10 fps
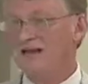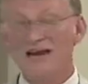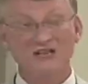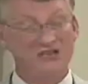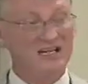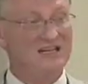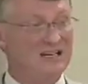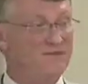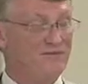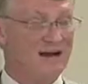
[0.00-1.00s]
And she
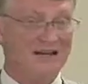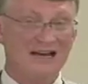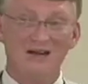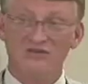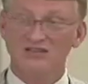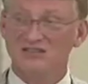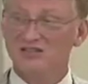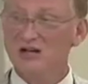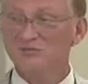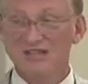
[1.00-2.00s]
did find out that
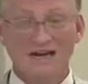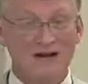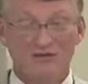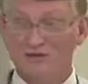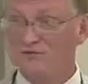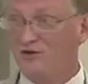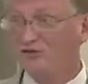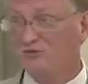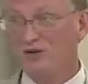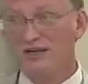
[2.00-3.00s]
some said after the
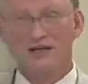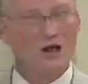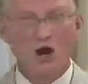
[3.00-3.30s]
first week,